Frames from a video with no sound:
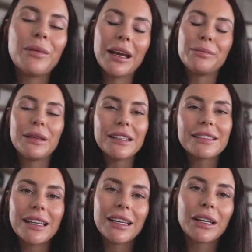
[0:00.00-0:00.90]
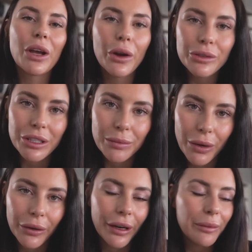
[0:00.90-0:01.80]
In my beast dating coaching
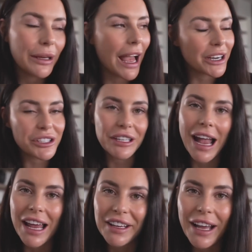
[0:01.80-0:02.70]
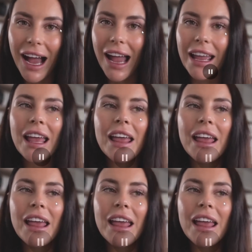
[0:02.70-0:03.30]
program, we actually had a guy.